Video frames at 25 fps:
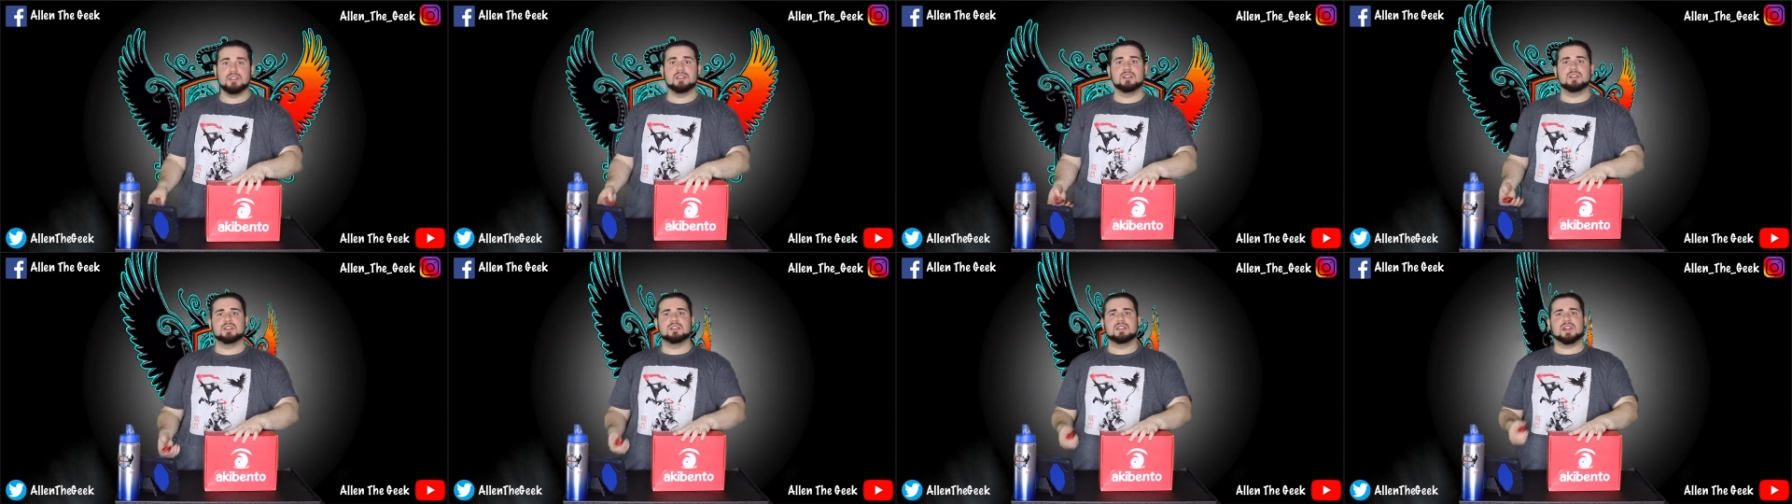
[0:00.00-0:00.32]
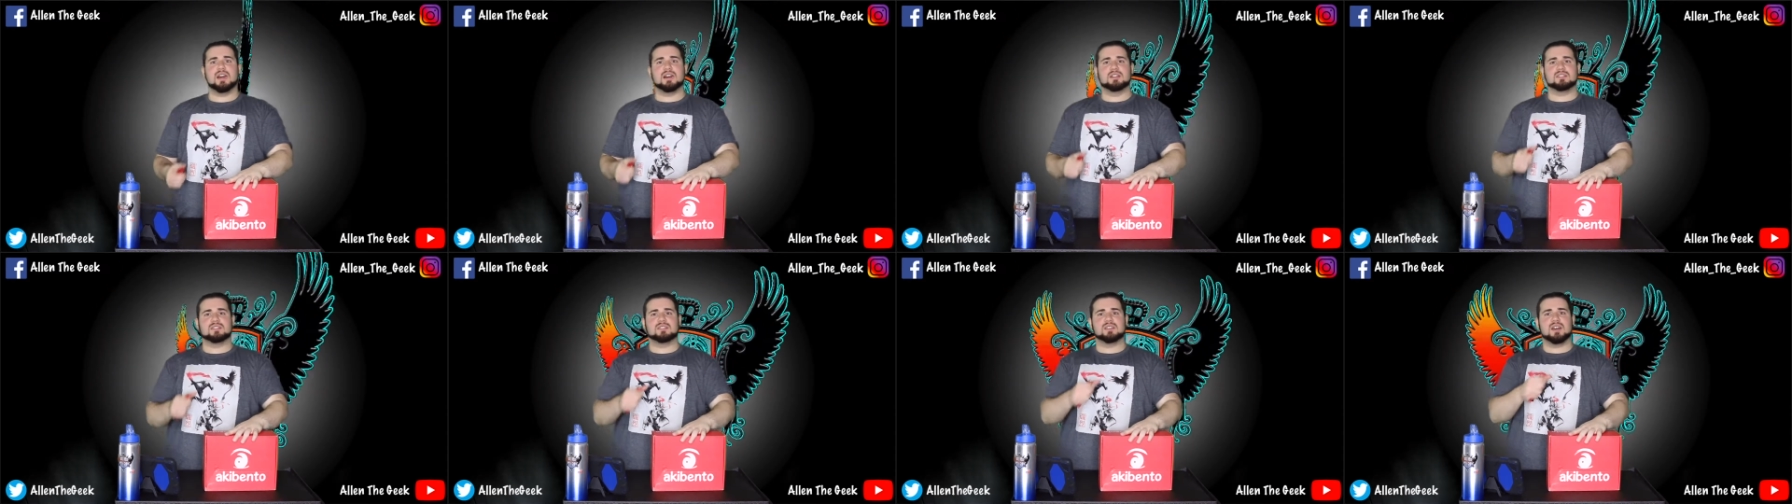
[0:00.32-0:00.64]
Now
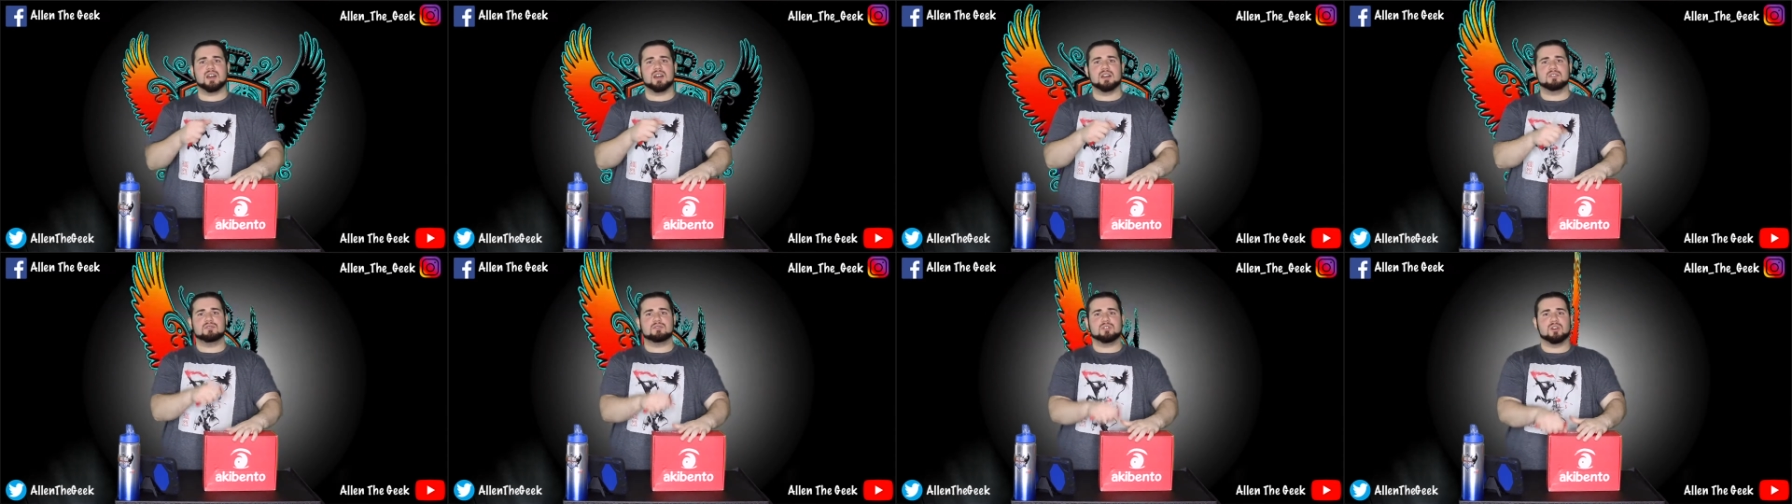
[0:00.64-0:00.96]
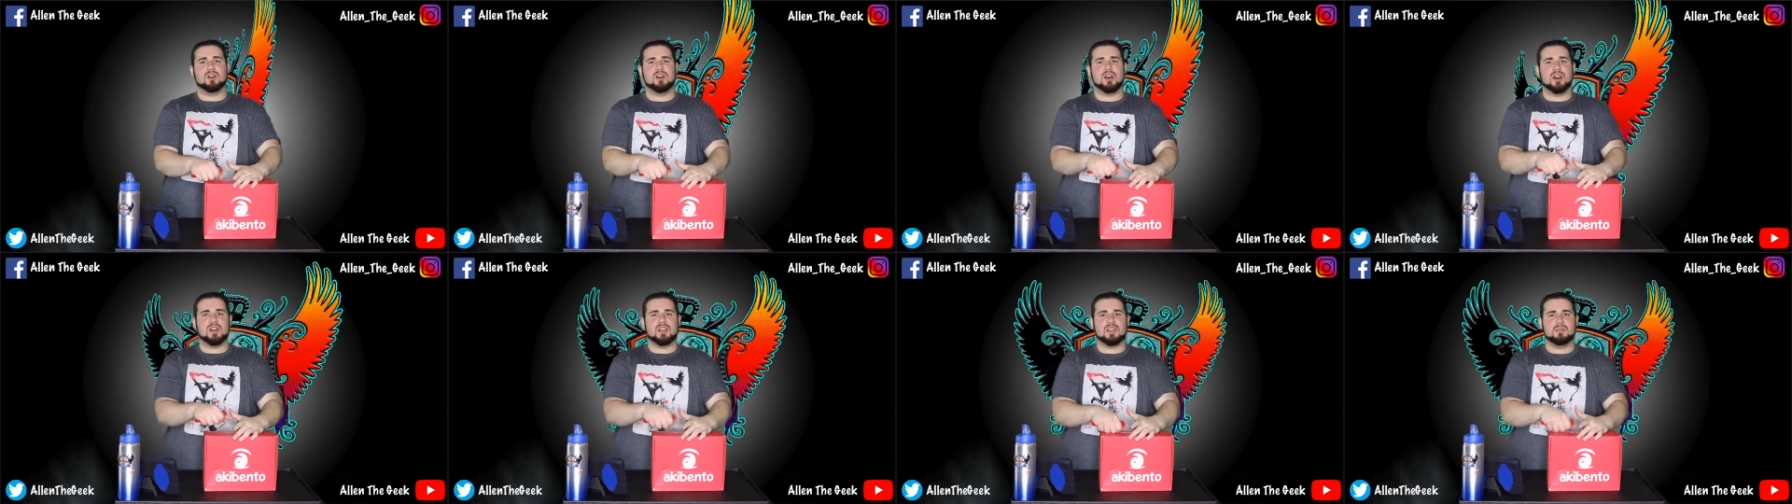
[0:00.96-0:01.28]
it's time for
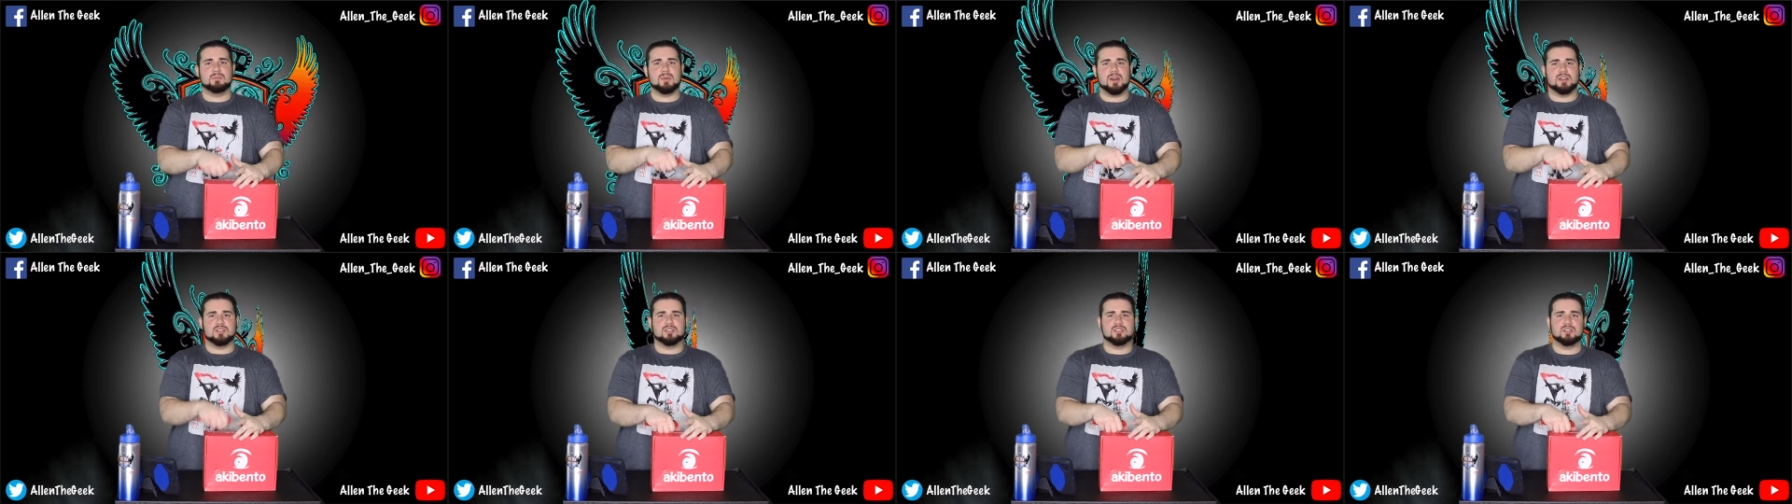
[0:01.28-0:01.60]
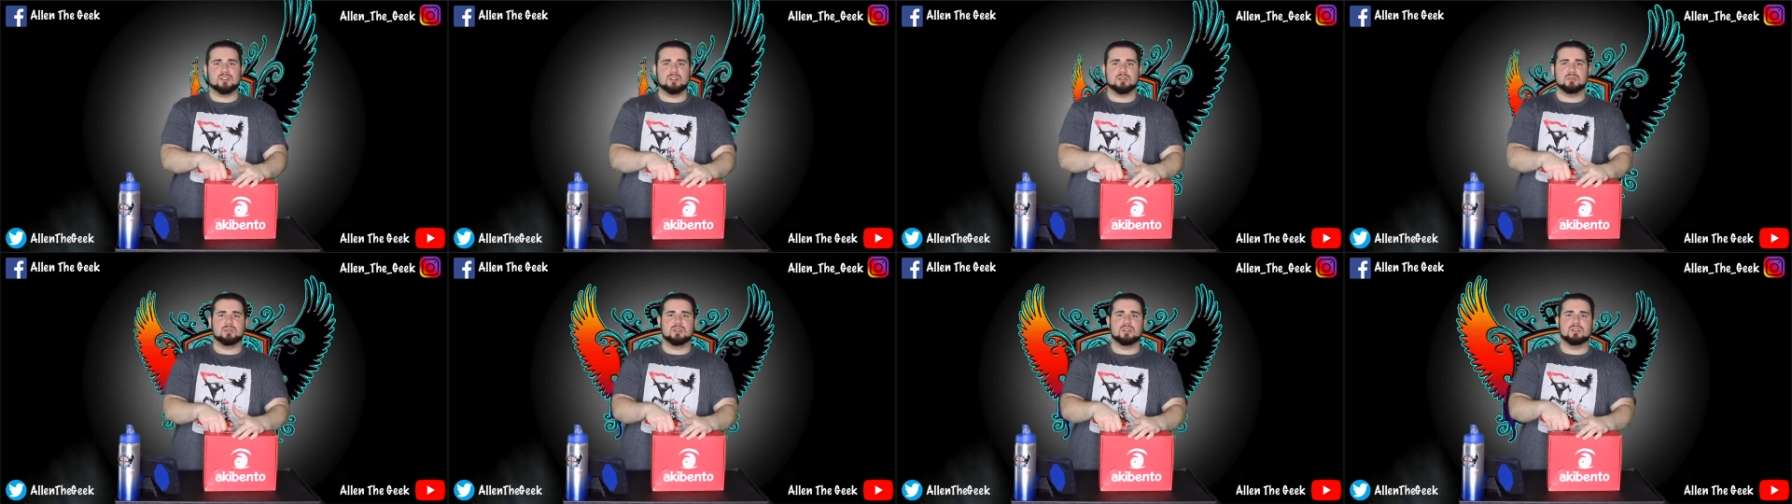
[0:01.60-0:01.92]
our
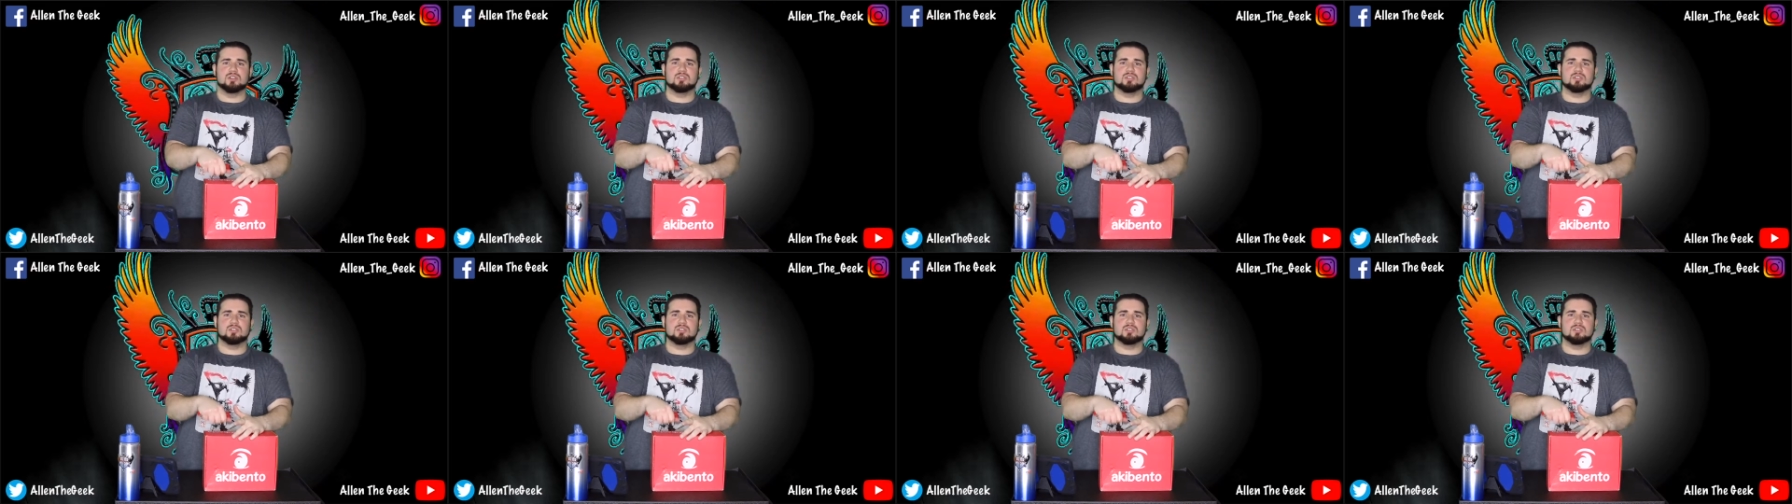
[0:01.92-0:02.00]
Akibento